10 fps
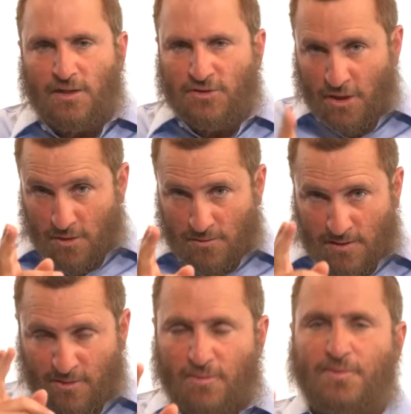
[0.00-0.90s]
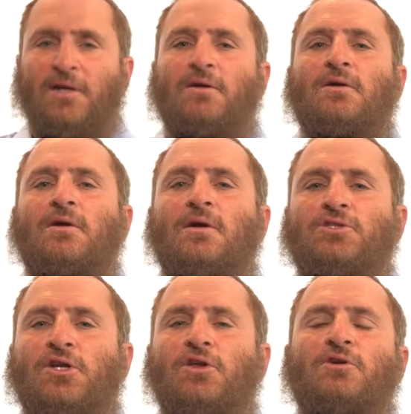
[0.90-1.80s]
So, let me repeat.
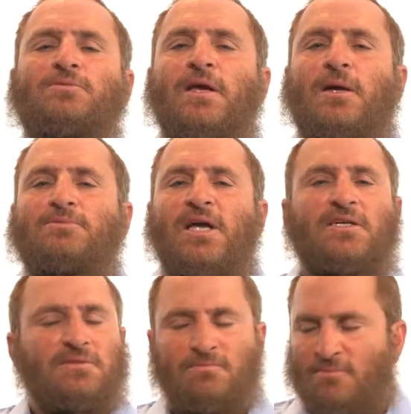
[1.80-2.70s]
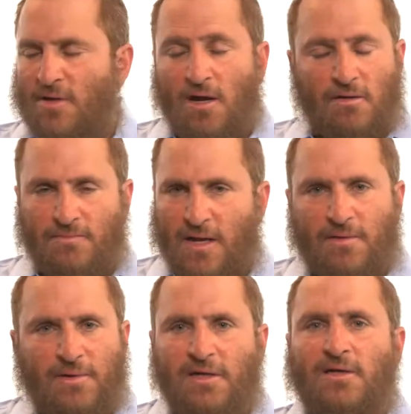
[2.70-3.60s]
Should you use make-up sex? No, not
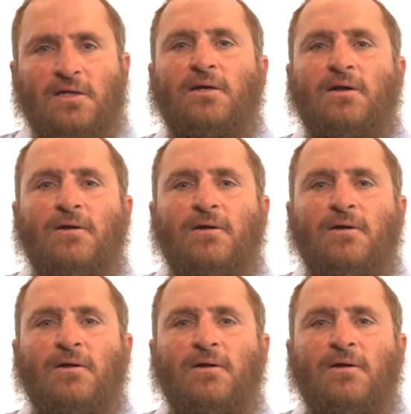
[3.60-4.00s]
immediately.